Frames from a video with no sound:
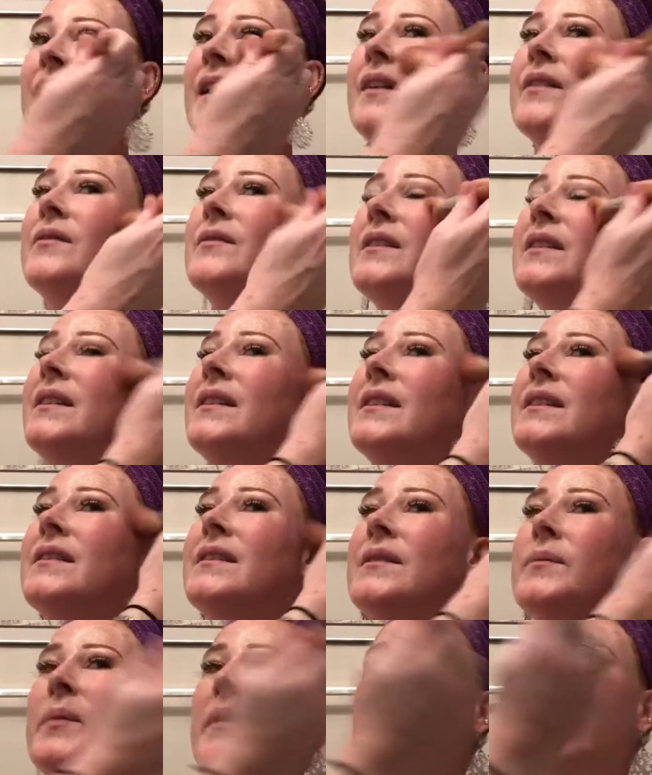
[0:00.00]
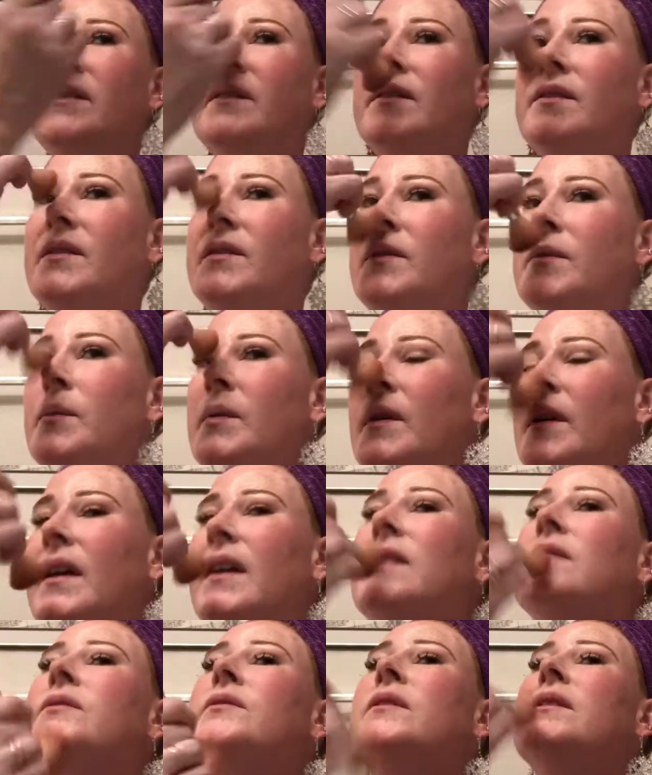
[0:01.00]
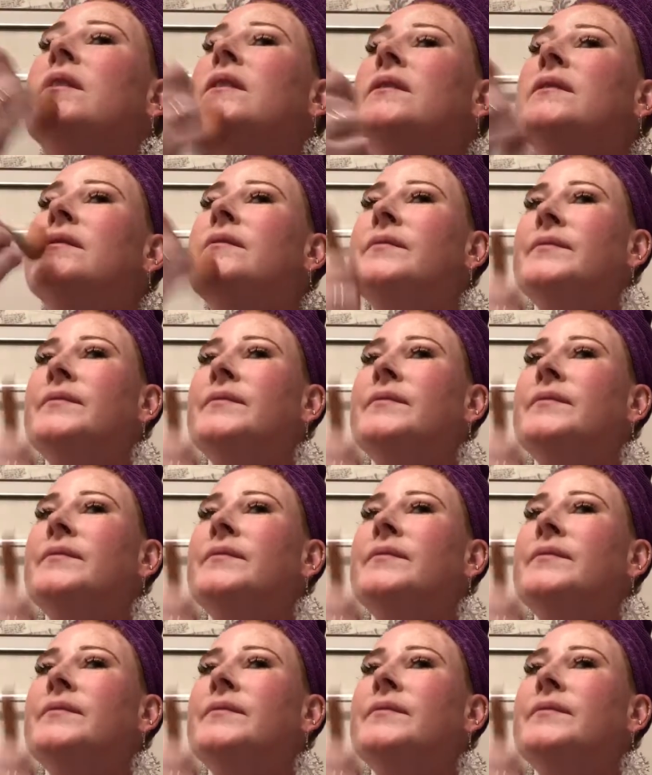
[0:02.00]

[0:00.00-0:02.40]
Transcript: I don't really need to be super extra,